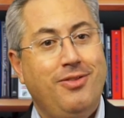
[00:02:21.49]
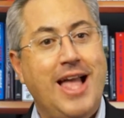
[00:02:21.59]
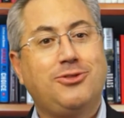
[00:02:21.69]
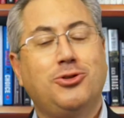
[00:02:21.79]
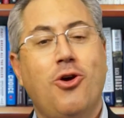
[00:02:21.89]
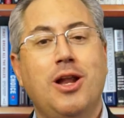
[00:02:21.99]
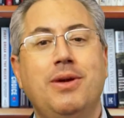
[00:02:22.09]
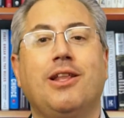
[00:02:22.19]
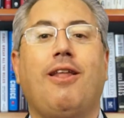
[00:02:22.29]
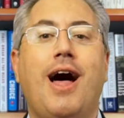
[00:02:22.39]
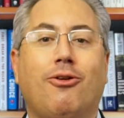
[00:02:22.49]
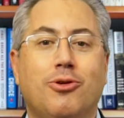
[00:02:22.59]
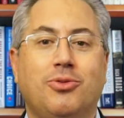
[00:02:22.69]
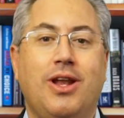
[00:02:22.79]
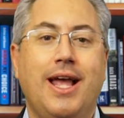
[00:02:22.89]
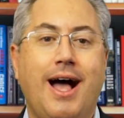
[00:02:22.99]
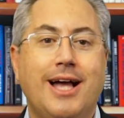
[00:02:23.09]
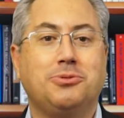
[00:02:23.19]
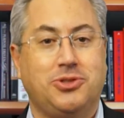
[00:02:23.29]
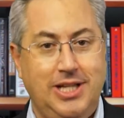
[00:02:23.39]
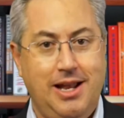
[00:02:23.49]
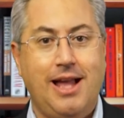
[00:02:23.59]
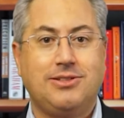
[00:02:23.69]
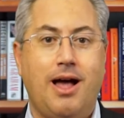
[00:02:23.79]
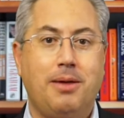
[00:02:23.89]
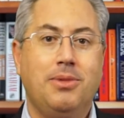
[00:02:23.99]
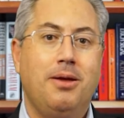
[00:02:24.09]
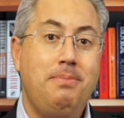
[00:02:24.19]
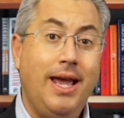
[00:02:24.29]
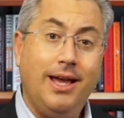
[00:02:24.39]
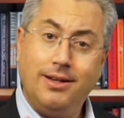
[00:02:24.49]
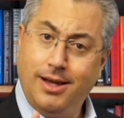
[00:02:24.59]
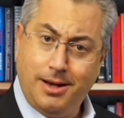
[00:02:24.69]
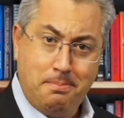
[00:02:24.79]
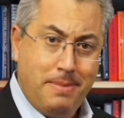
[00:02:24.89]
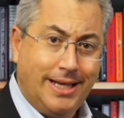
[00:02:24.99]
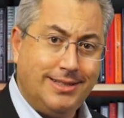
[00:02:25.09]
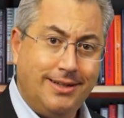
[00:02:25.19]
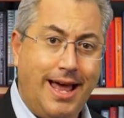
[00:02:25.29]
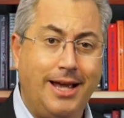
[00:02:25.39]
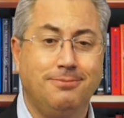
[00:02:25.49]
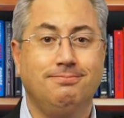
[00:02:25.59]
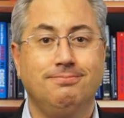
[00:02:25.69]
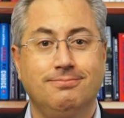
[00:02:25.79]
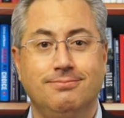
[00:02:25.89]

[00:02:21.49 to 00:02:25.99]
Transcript: Thanks for joining me in the locker room today, guys. We'll see you next time. Make it an amazing day.